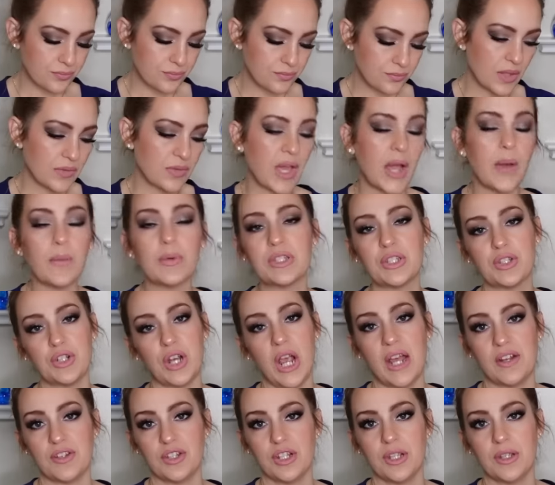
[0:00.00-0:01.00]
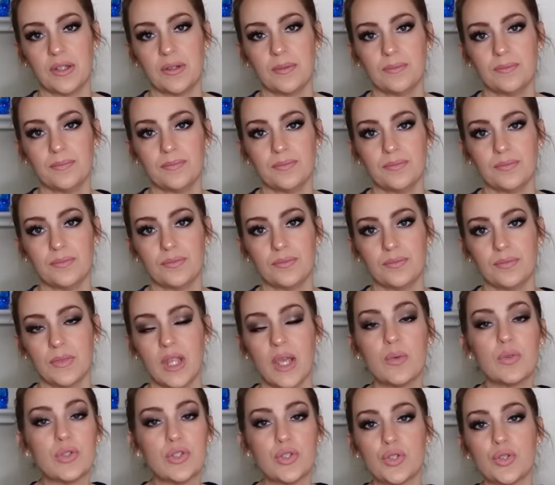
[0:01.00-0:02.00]
That was tragic. It
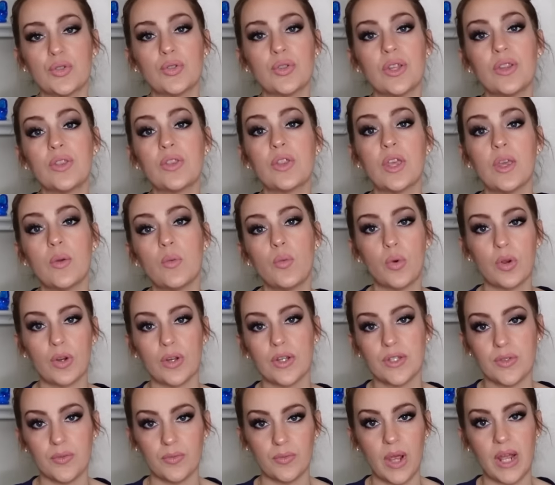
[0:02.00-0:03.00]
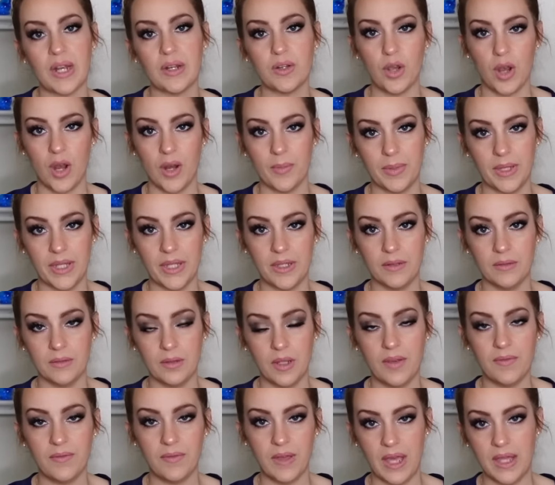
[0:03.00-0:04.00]
was truly the worst red carpet
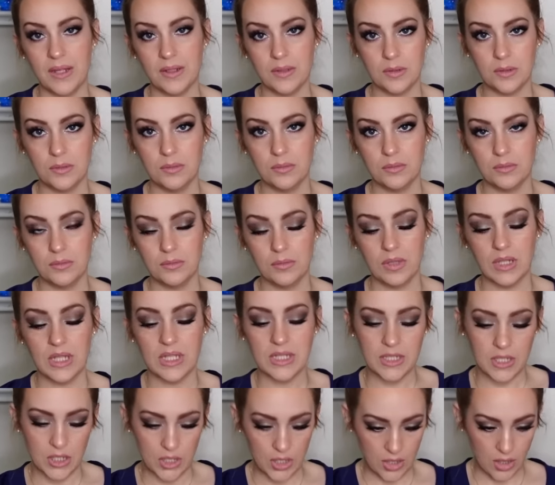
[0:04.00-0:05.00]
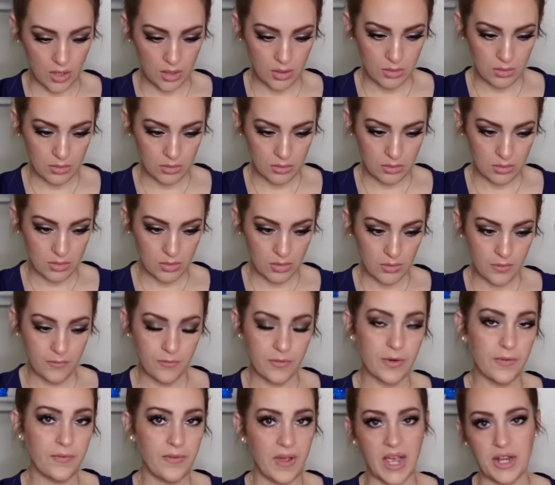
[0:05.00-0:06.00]
event this year
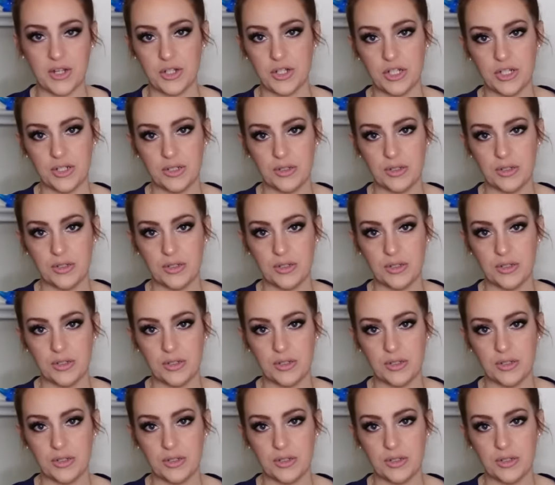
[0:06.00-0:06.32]
for fashion.